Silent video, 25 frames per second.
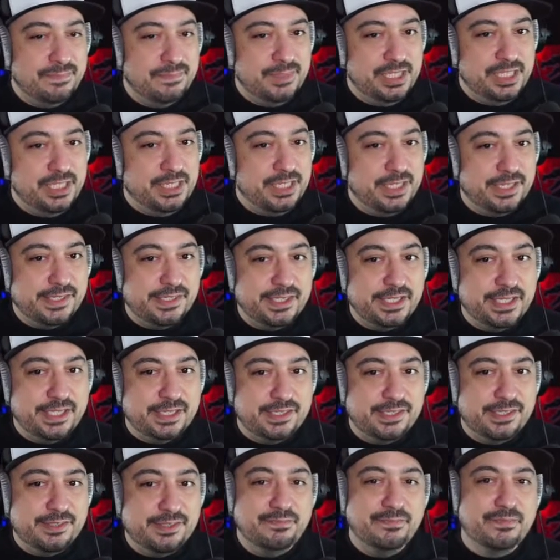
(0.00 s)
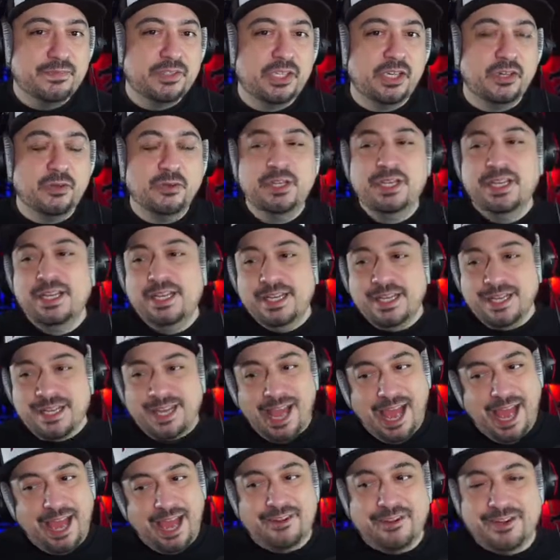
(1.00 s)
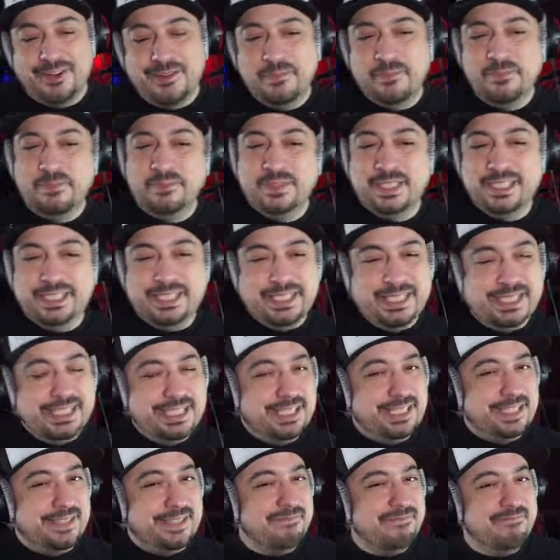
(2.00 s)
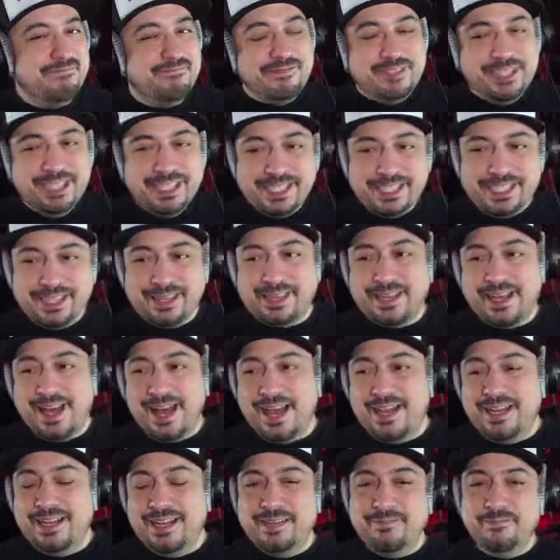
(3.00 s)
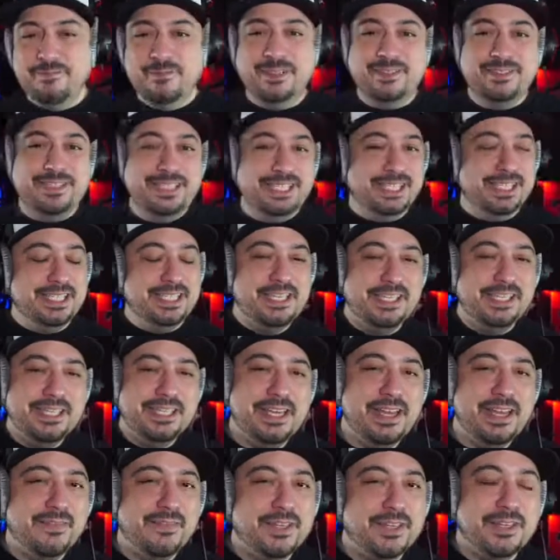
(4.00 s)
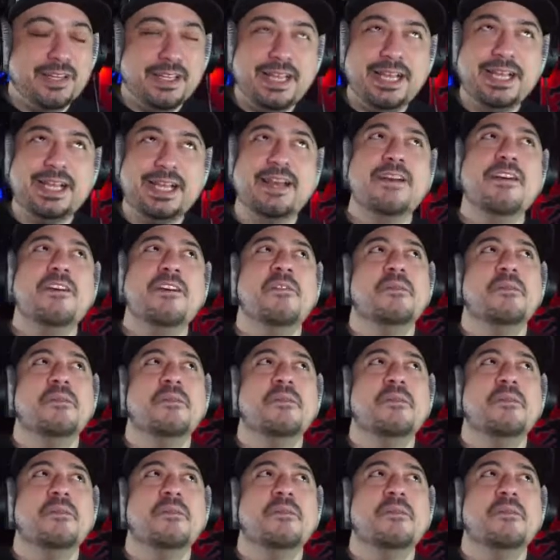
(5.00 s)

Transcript: TES6. So I don't know. Right. It's just a thought. I'm just, you never, like,